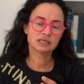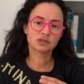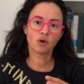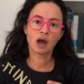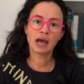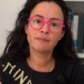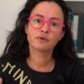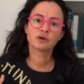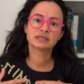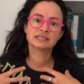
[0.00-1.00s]
So
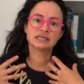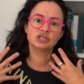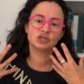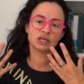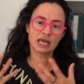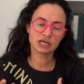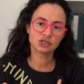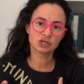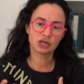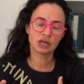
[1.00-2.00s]

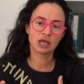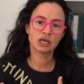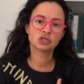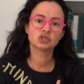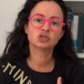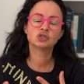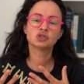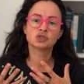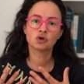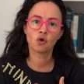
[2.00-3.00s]
hyperoxygenation is
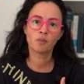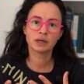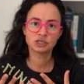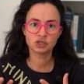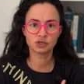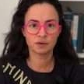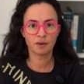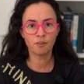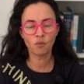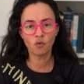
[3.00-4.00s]
so much
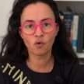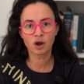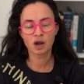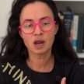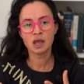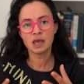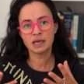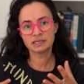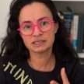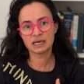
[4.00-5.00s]
more
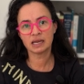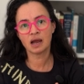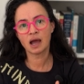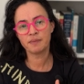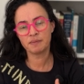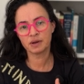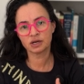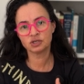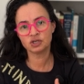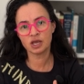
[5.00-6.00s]
inside a
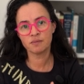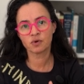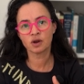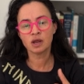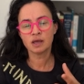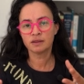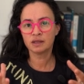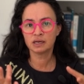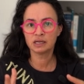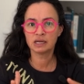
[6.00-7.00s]
hyperbaric chamber
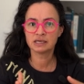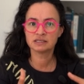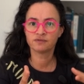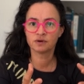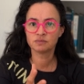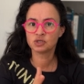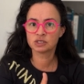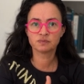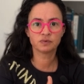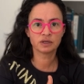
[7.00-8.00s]
than it is from
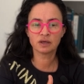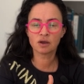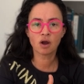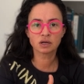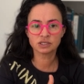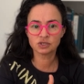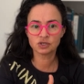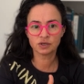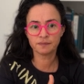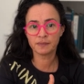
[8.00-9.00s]
just breathing
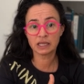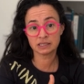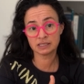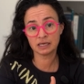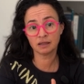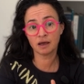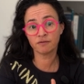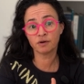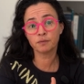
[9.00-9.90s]
oxygen at sea level.